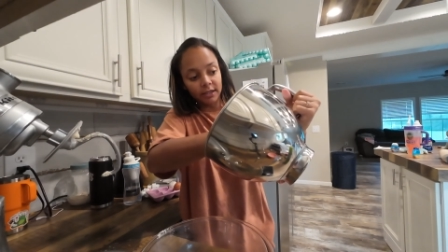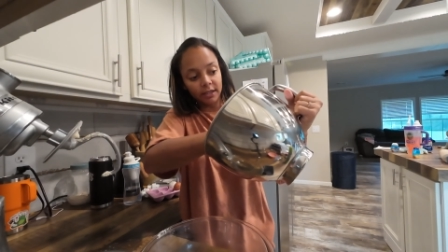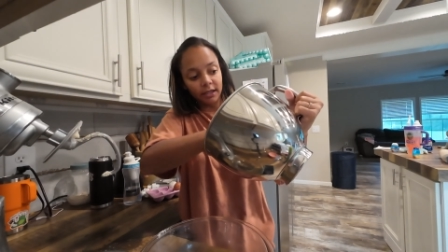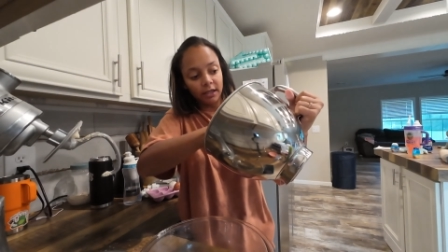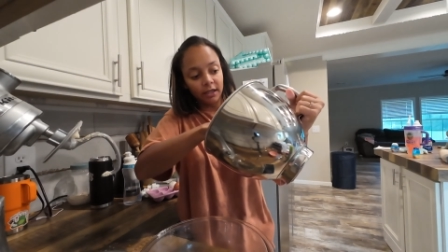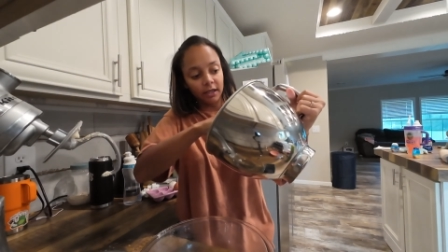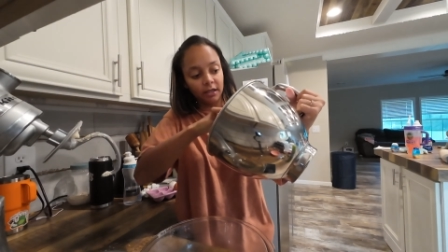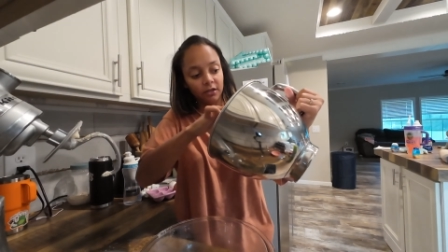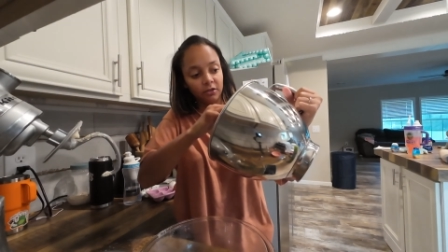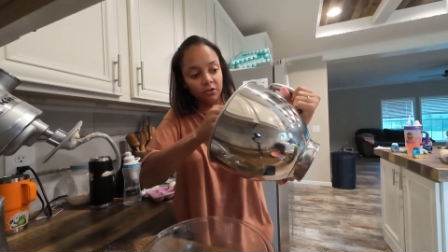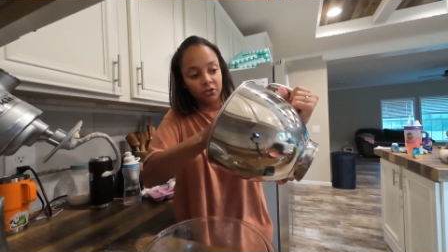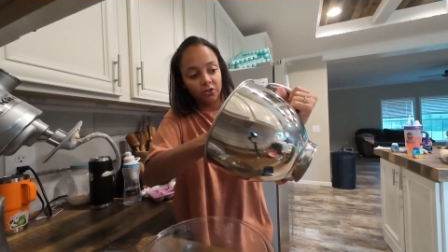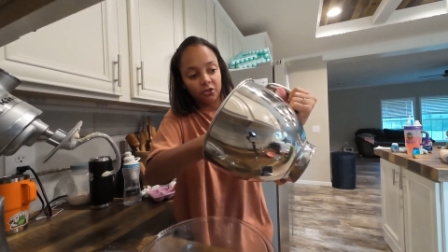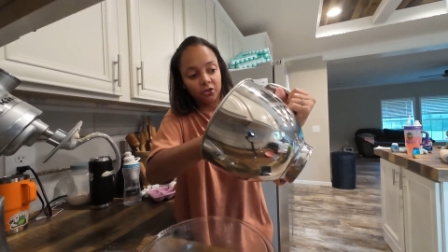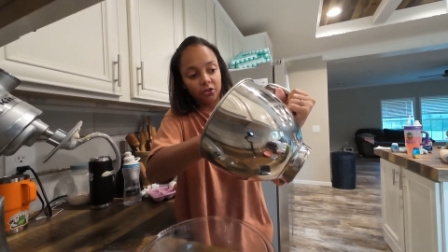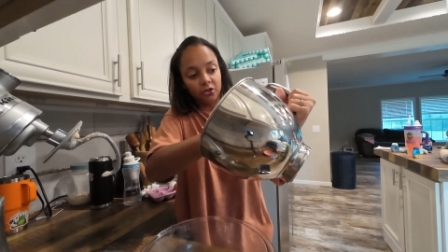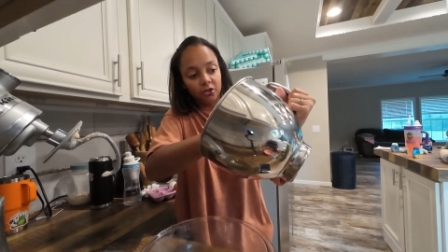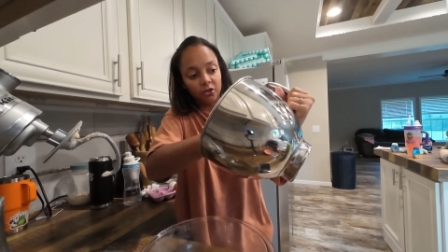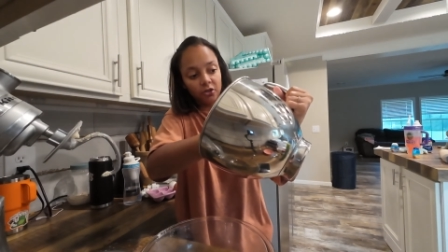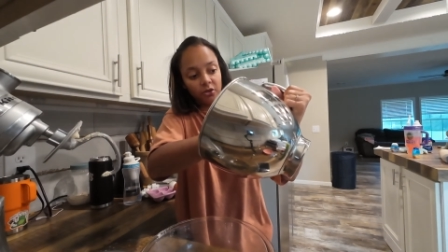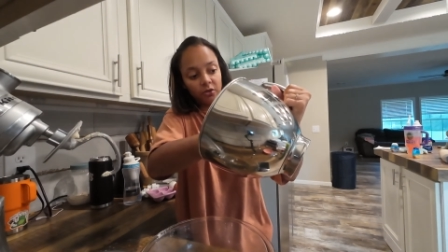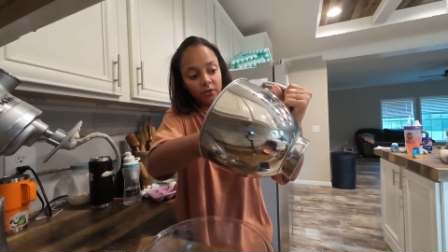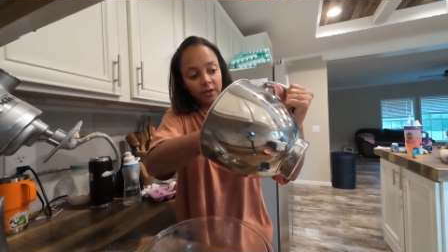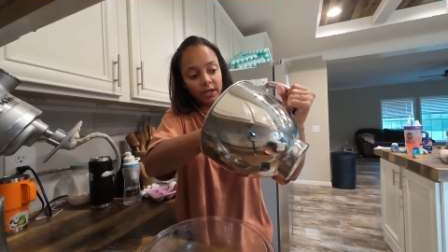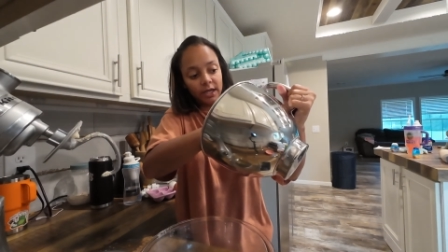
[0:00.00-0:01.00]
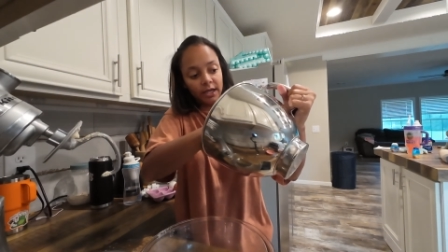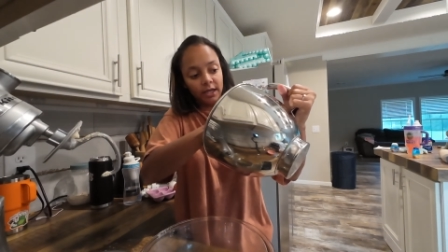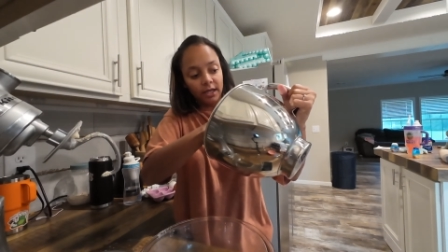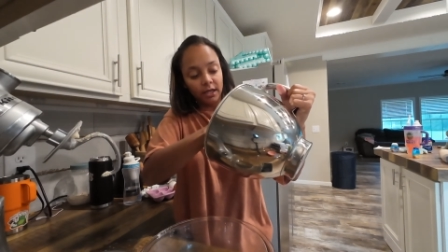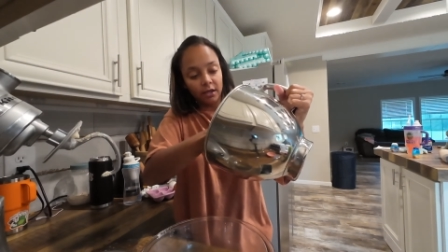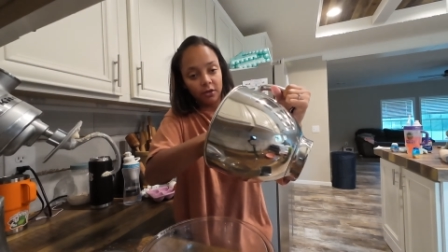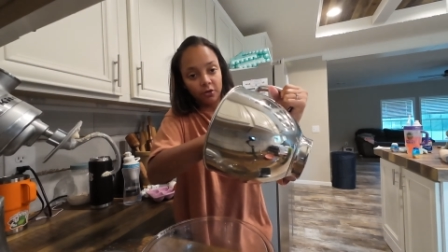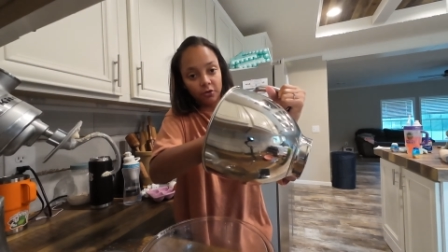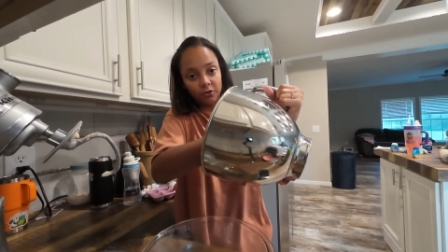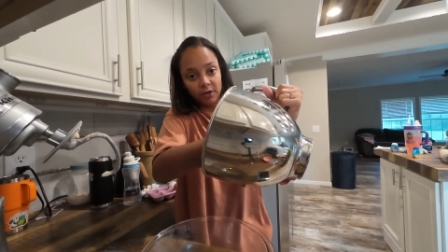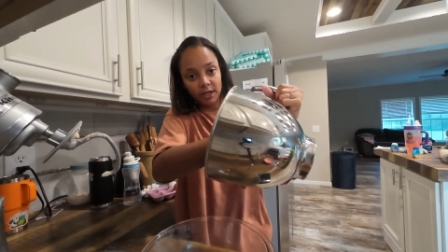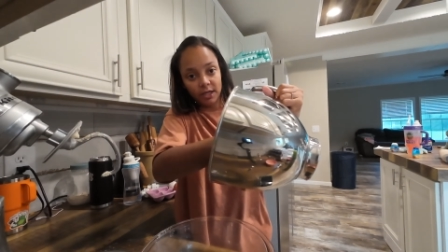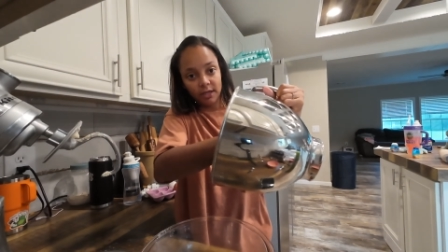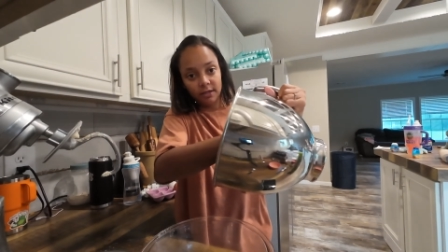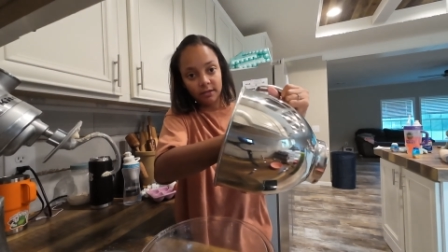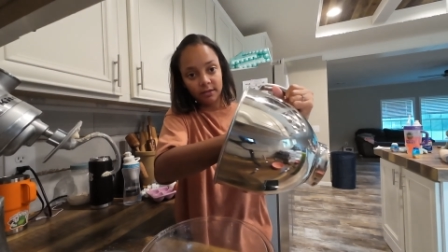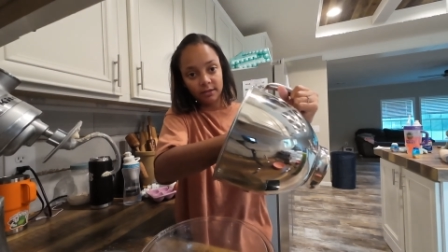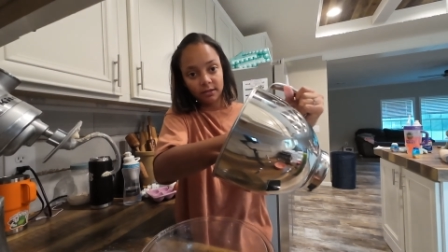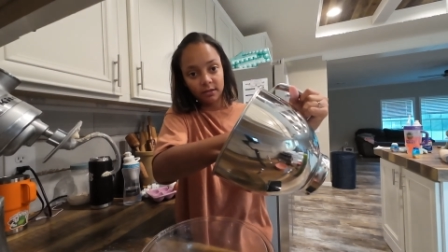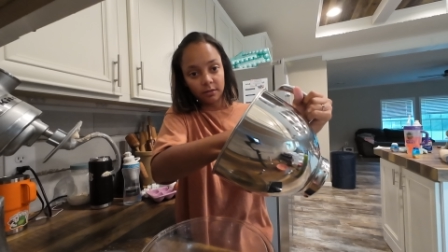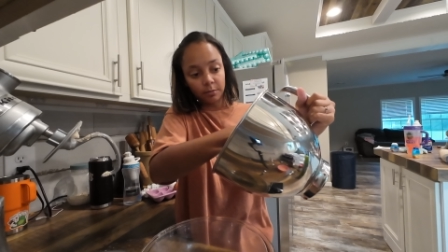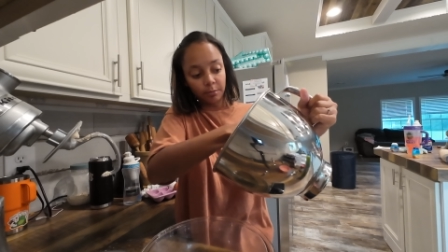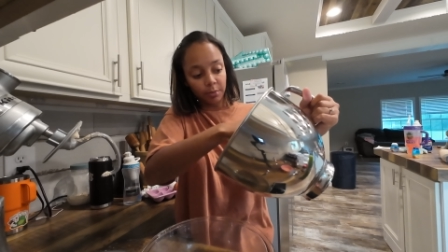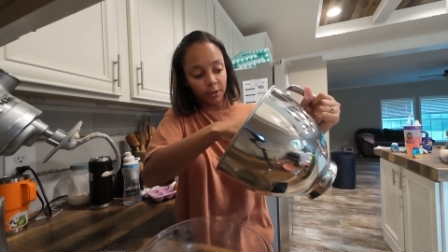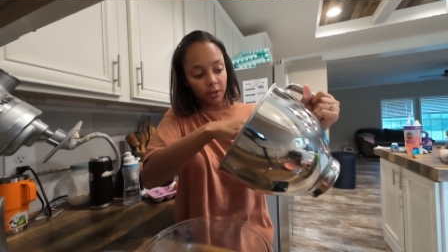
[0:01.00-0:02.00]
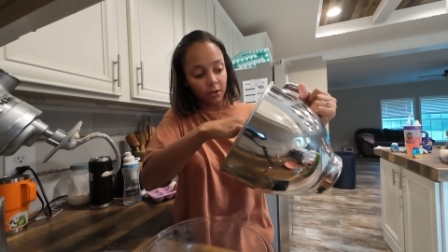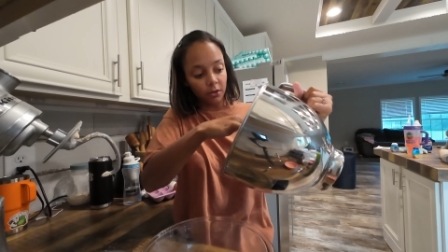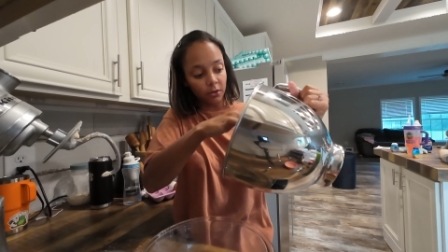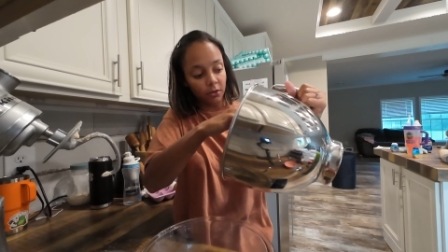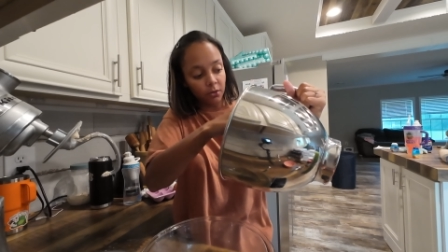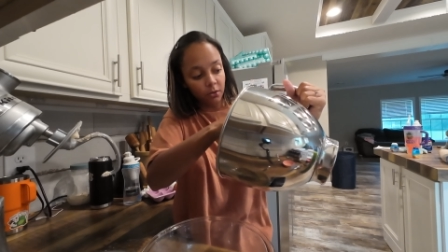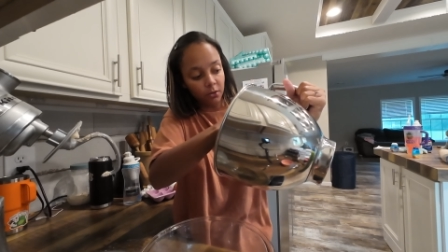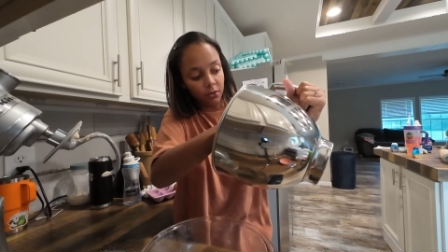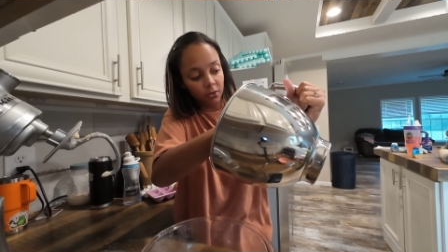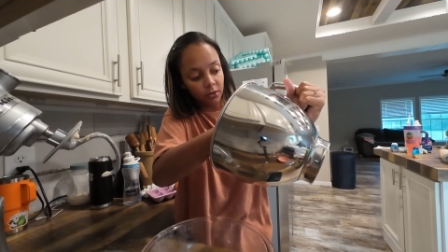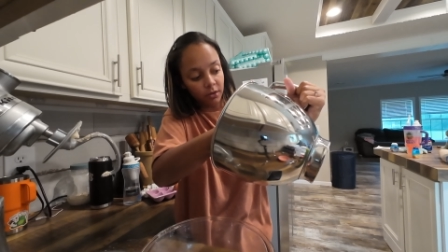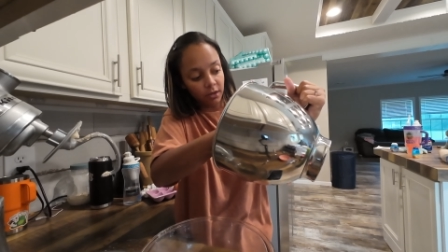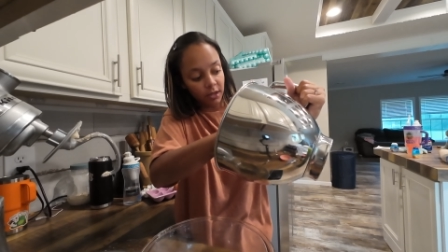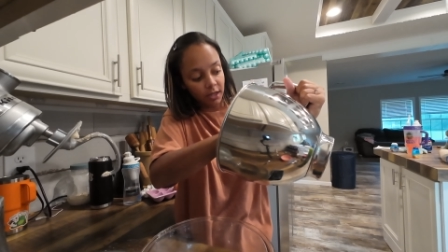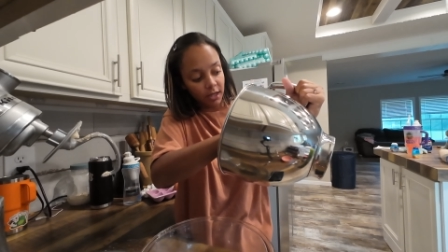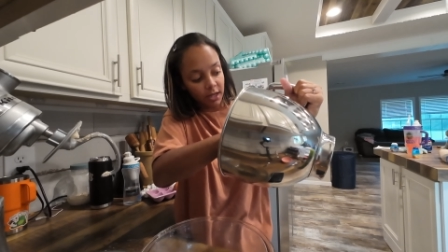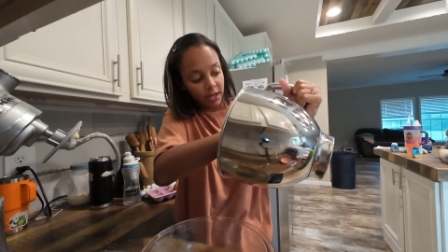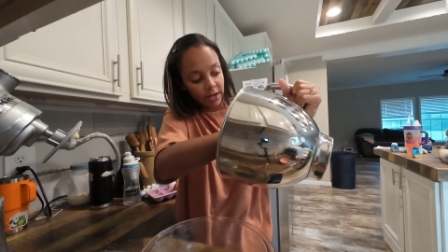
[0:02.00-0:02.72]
into a greased bowl